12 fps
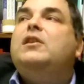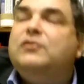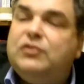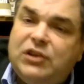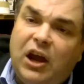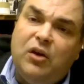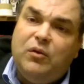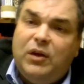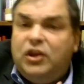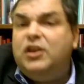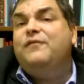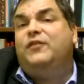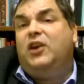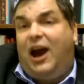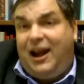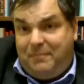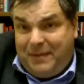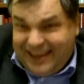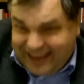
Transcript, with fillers: So you've got to be